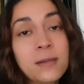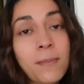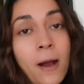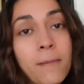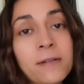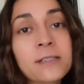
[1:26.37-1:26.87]

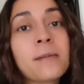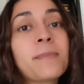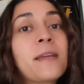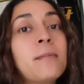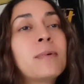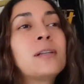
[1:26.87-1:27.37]
Depop or
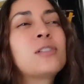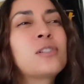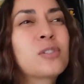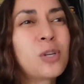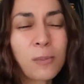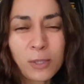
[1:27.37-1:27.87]
something, but it's
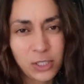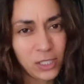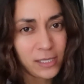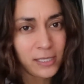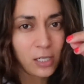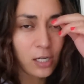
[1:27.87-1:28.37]
just so much
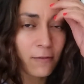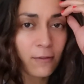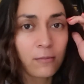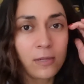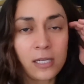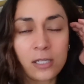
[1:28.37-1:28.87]
easier
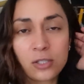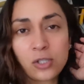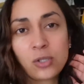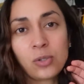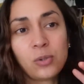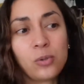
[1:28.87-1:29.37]
for me
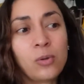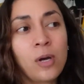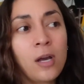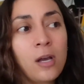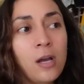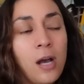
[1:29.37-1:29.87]
to
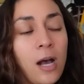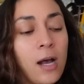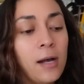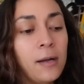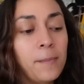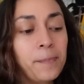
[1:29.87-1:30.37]

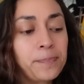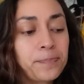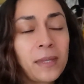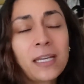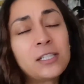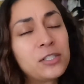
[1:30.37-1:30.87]

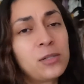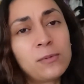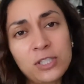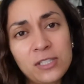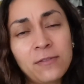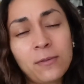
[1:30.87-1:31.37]

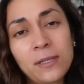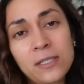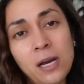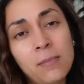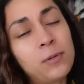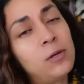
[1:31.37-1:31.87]

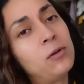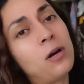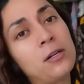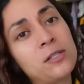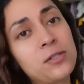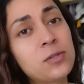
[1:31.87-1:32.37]
upload
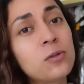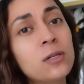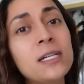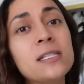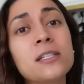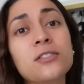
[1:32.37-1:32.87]
onto
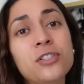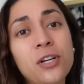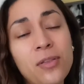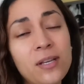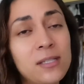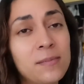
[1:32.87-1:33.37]
stories and
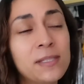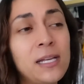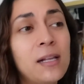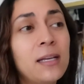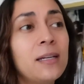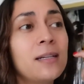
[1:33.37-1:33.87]
share things I'm
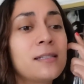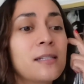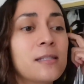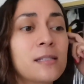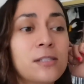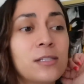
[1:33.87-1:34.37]
selling, because
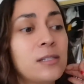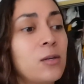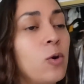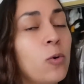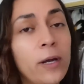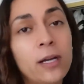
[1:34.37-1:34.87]
it's just
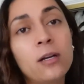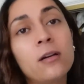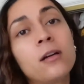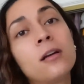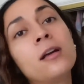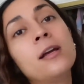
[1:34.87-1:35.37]

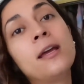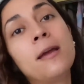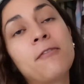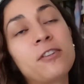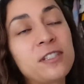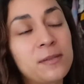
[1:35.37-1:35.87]
quicker
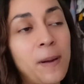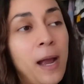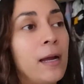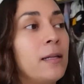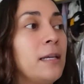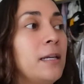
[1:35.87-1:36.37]
versus
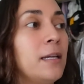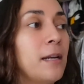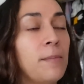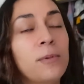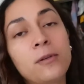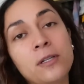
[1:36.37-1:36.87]
piling and
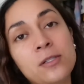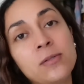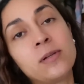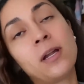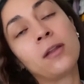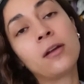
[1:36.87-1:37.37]
uploading
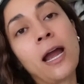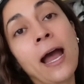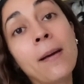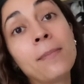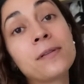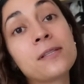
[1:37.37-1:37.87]
to another
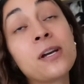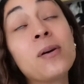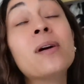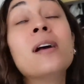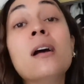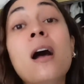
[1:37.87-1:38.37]
app.
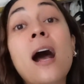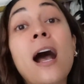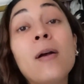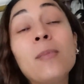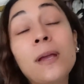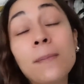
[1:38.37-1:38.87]
So
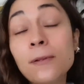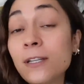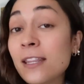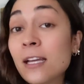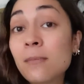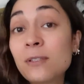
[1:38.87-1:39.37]
I will be
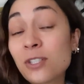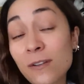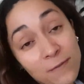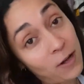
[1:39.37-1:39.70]
uploading there. Be sure to